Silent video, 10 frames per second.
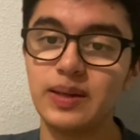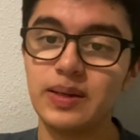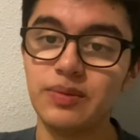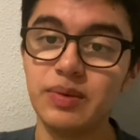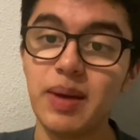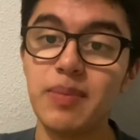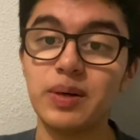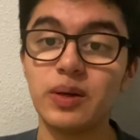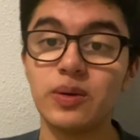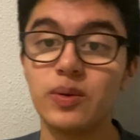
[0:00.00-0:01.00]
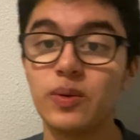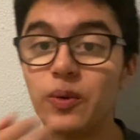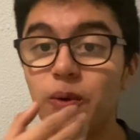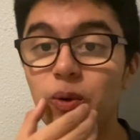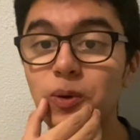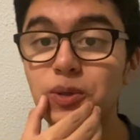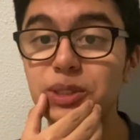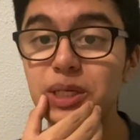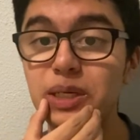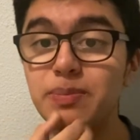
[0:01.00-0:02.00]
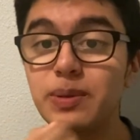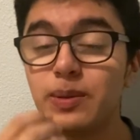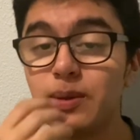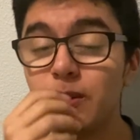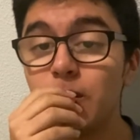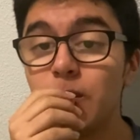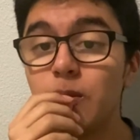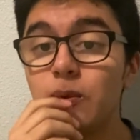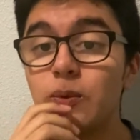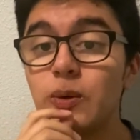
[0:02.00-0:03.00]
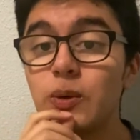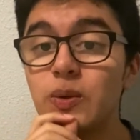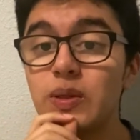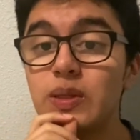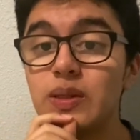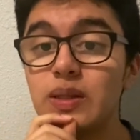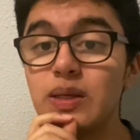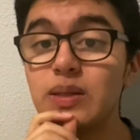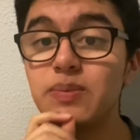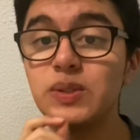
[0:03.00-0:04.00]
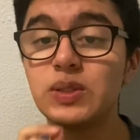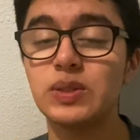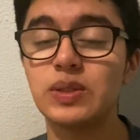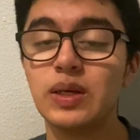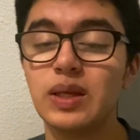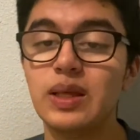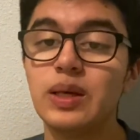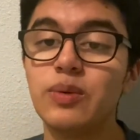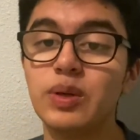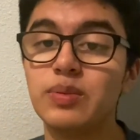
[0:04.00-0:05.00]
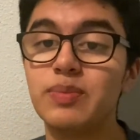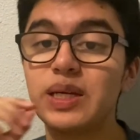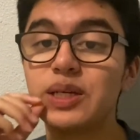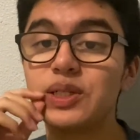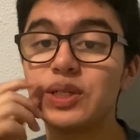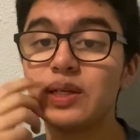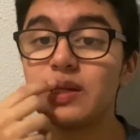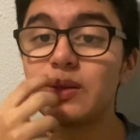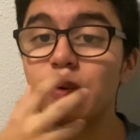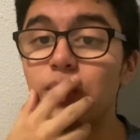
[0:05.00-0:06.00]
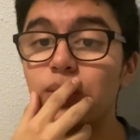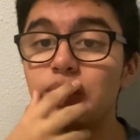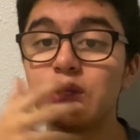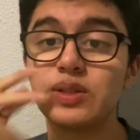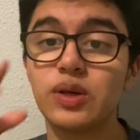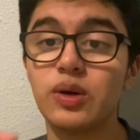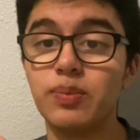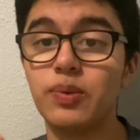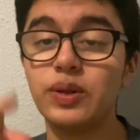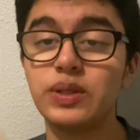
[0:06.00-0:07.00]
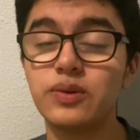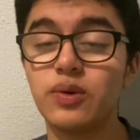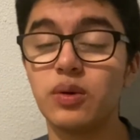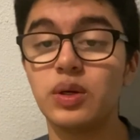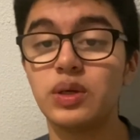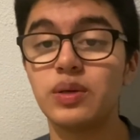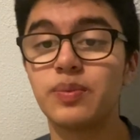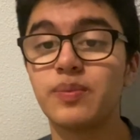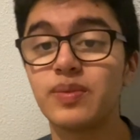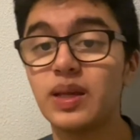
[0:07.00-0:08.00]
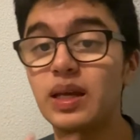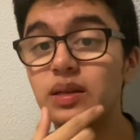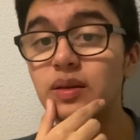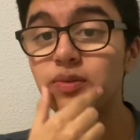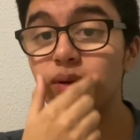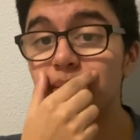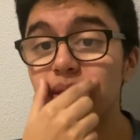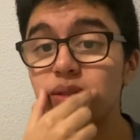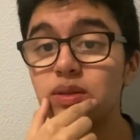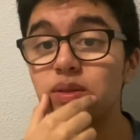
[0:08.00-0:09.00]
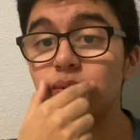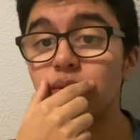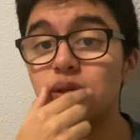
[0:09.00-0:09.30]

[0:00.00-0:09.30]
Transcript: Remember, O shape, roll in the lips with making sure that the corners are pointing forward and then the firmness of the corners.